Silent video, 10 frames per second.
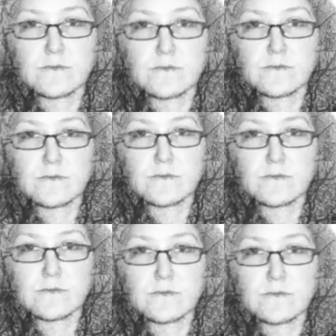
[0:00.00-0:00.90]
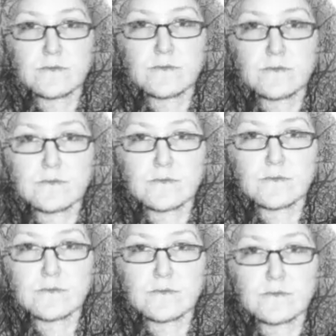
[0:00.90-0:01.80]
don't merge,
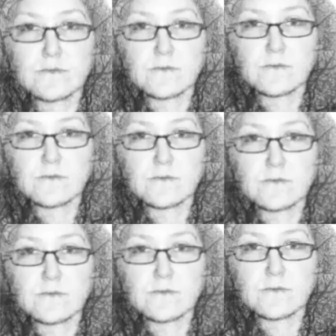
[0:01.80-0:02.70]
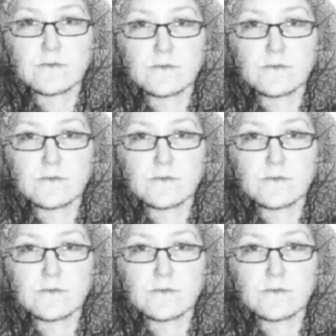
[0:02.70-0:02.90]
we don't want to do that.